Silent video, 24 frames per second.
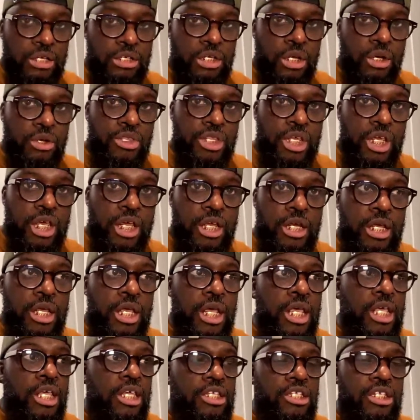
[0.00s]
So then
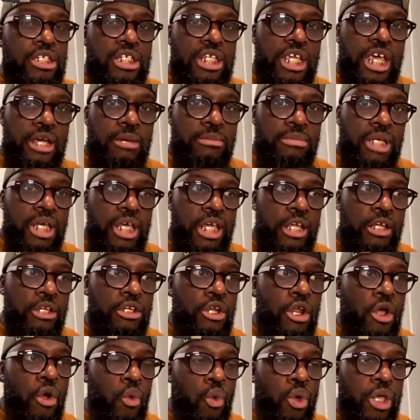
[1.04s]
it's the same thing.
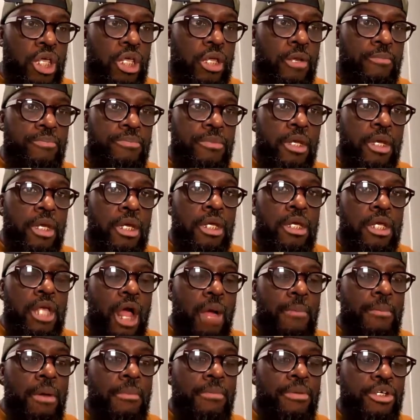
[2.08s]
I
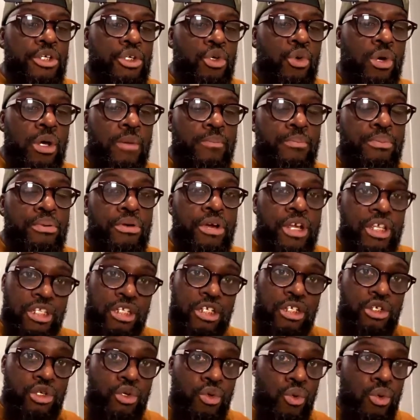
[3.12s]
remember doing
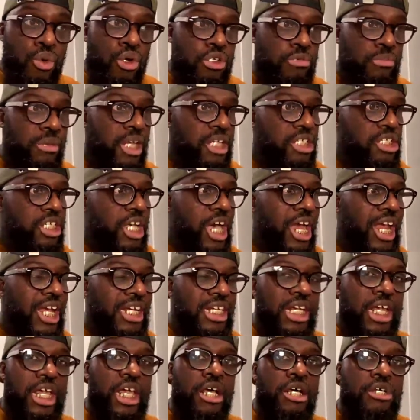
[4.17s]
prison tours, man. Shout out
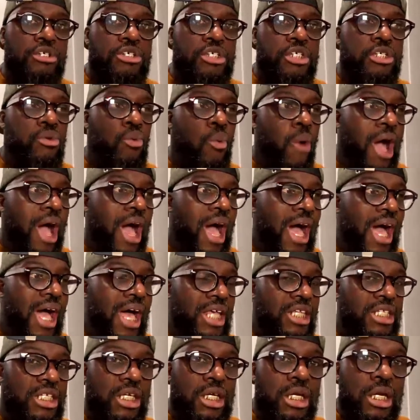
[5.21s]
to LG
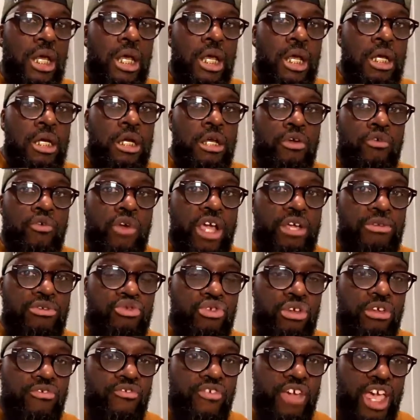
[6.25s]
Wise and the Great
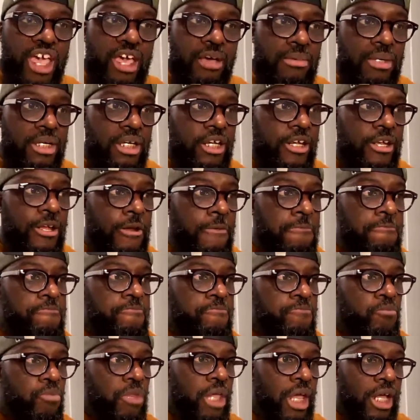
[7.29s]
Tree Family.
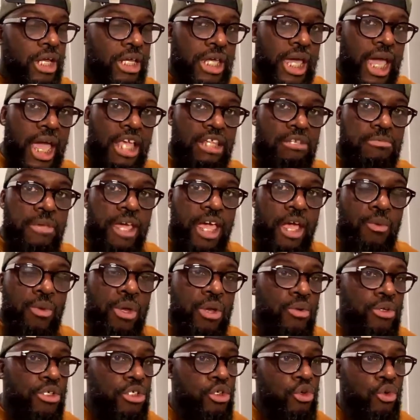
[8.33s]
And cats, man, we
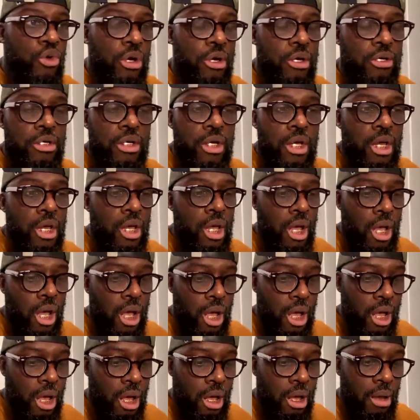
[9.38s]
was doing,
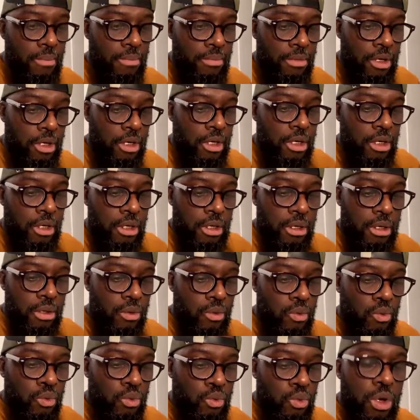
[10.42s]

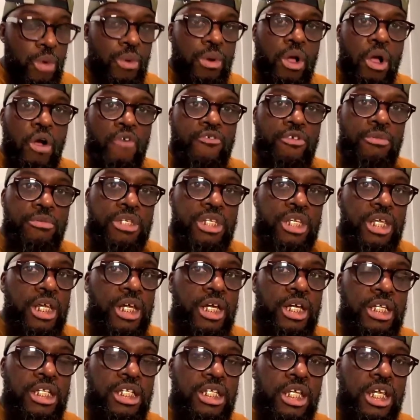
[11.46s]
we would go from city
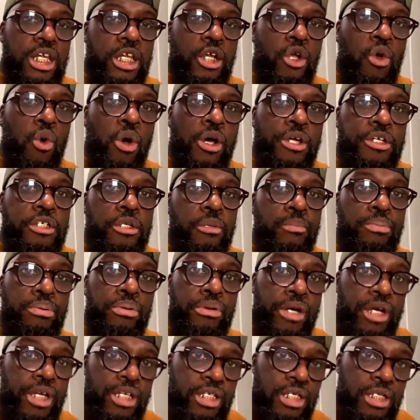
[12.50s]
to city going to
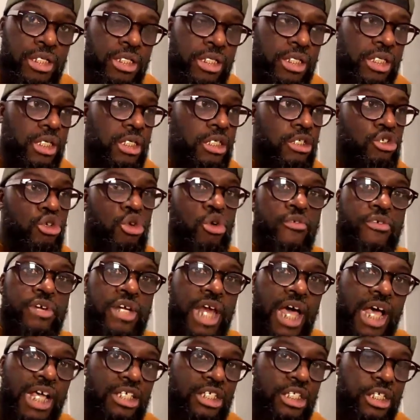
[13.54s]
prisons and
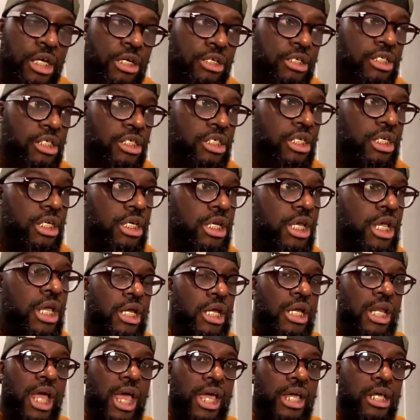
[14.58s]
juvenile shelters. And
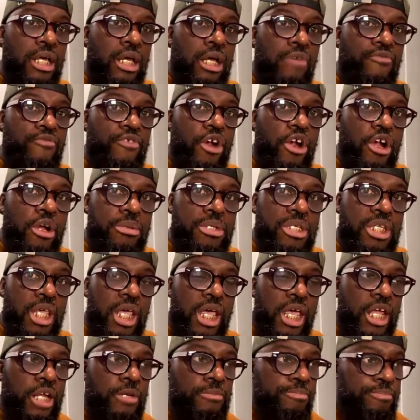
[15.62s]
like Verve
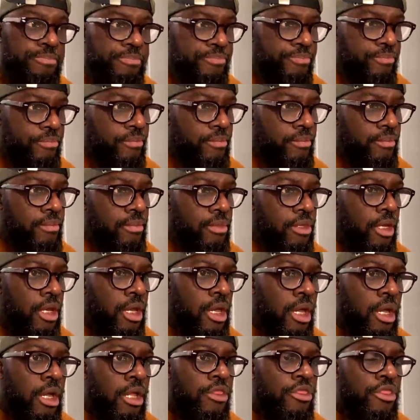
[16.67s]
said,
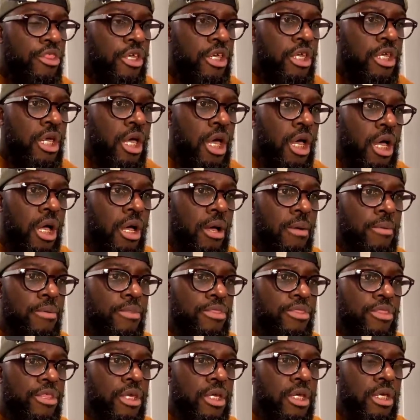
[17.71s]

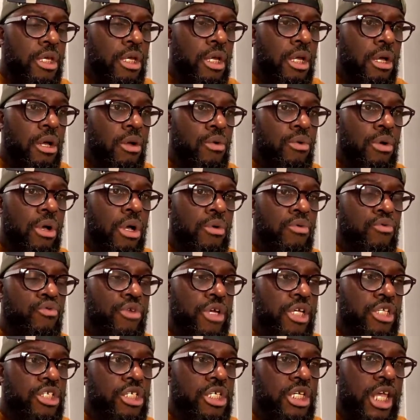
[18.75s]
the
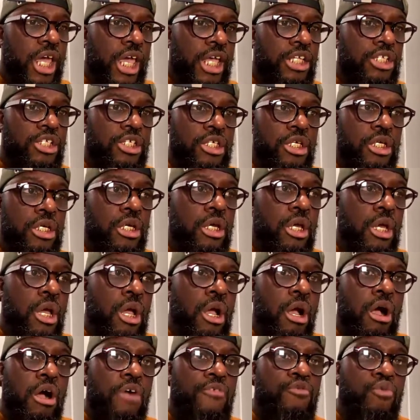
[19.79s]
origination
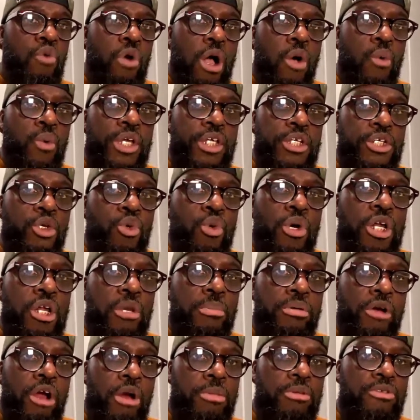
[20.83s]
of what we do and the
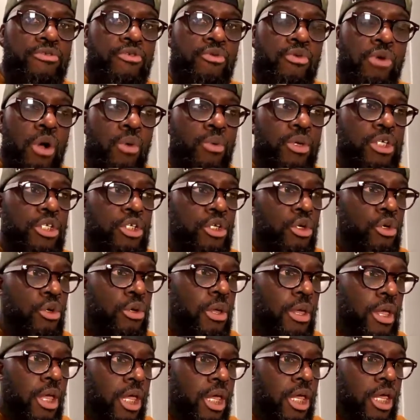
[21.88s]
purpose for what we
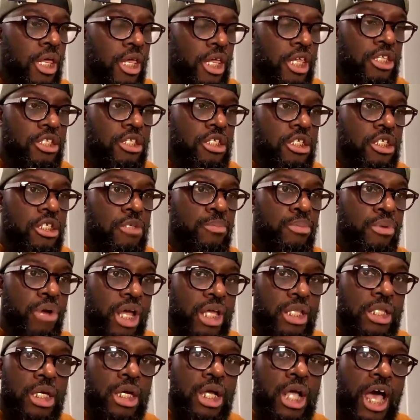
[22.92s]
do is to
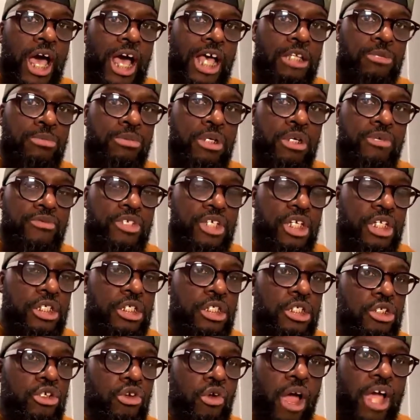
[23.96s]
spread the gospel of
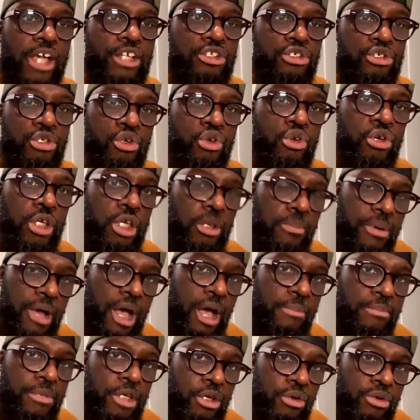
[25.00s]
Jesus Christ through hip
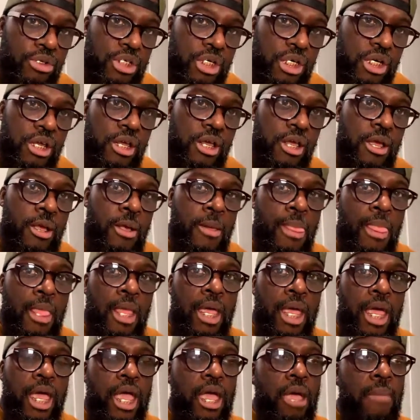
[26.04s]
hop music.
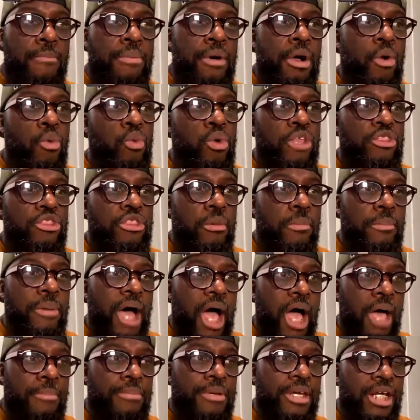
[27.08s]
But with the
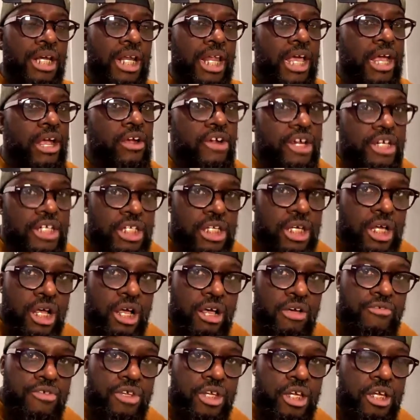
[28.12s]
popularity
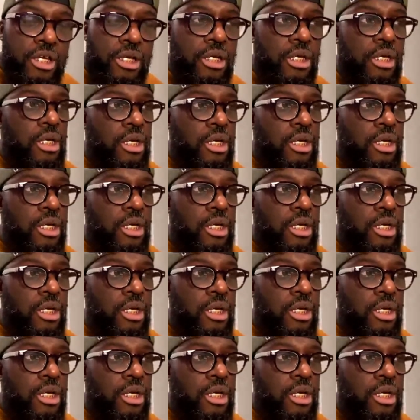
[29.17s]
of it,